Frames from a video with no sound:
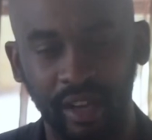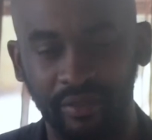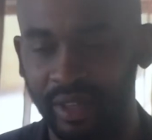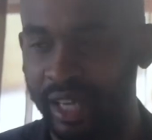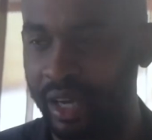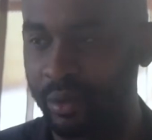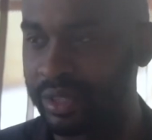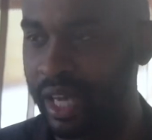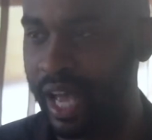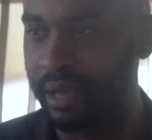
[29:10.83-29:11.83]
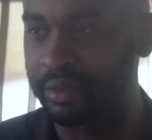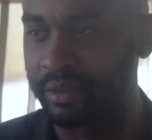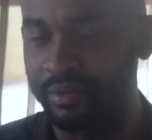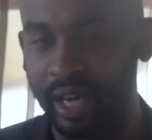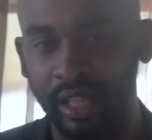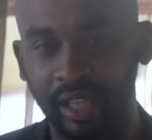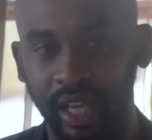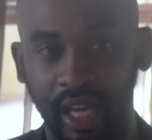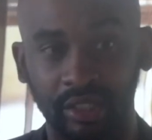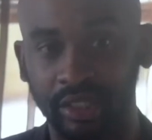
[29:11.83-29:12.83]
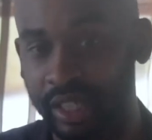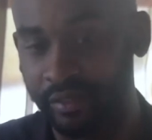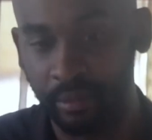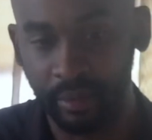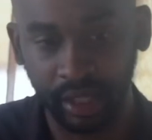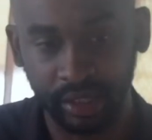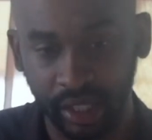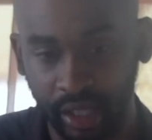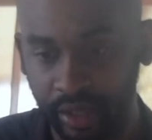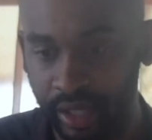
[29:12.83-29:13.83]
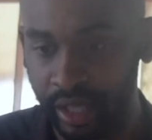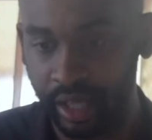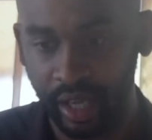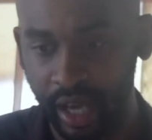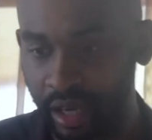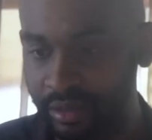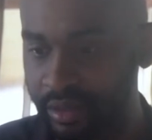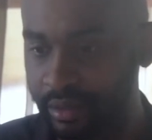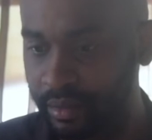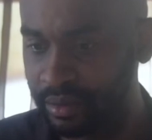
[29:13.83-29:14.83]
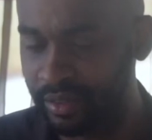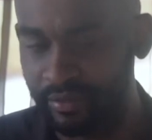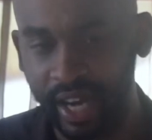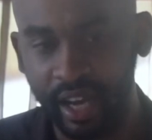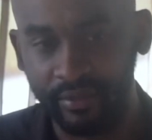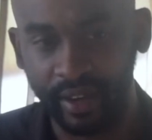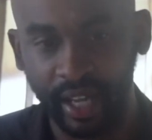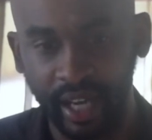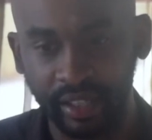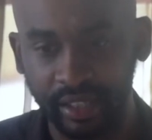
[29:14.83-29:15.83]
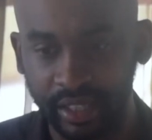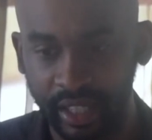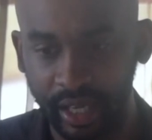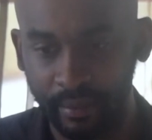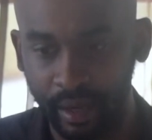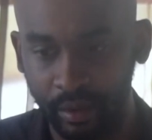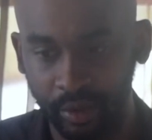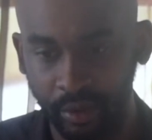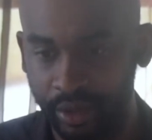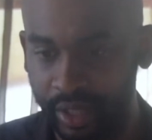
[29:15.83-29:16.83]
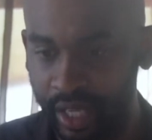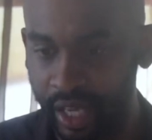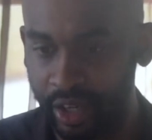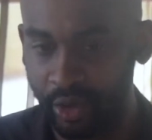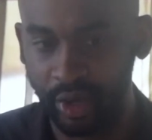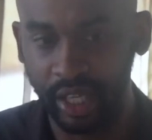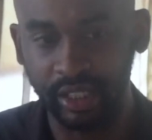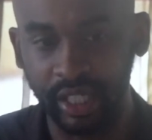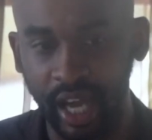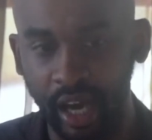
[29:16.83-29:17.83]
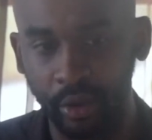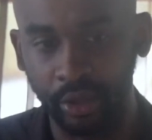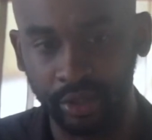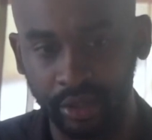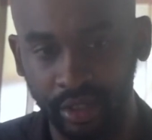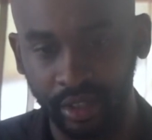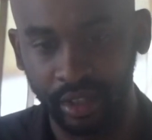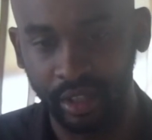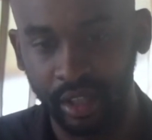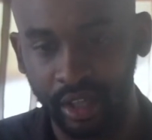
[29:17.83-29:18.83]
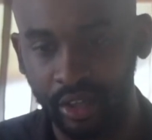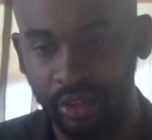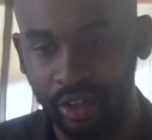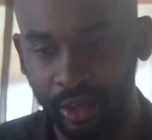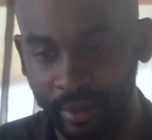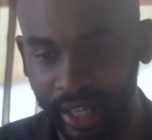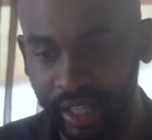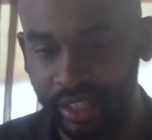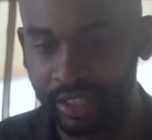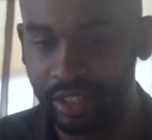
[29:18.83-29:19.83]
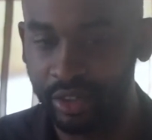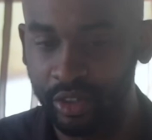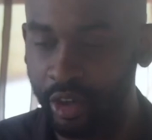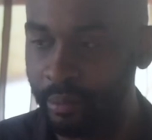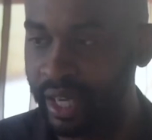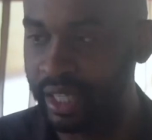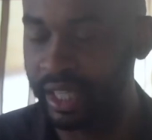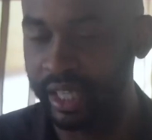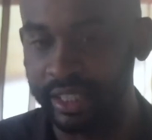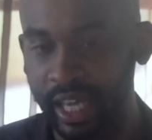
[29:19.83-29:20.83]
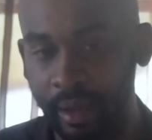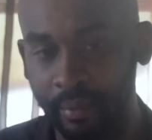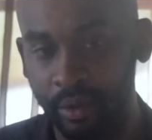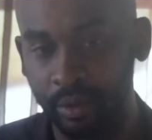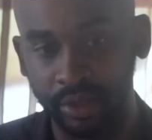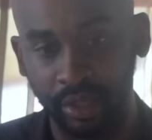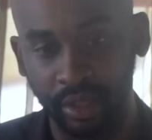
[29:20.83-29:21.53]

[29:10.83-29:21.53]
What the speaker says: felt like I was an absent father. Like I just left the military. I was a firefighter at the time. I was working like crazy hours. You know what I mean? To, you know, make things happen.